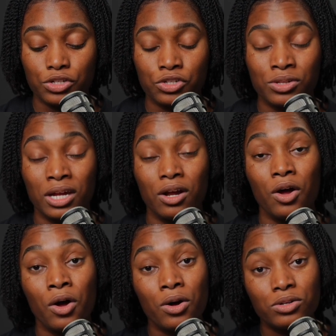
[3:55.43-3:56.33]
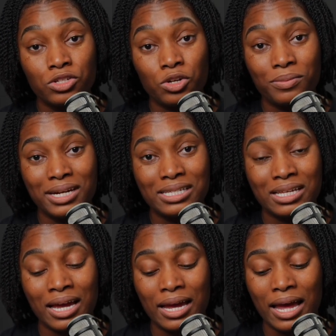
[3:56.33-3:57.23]
So that also means that
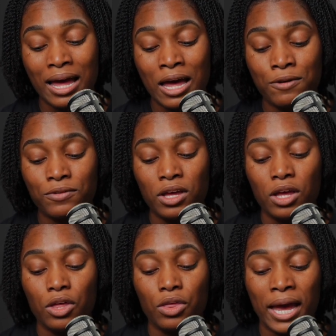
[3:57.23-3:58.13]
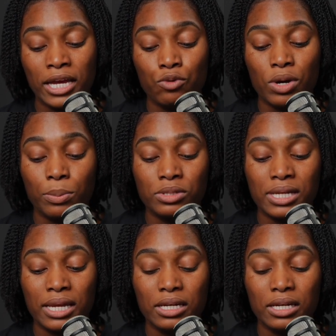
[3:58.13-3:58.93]
I can represent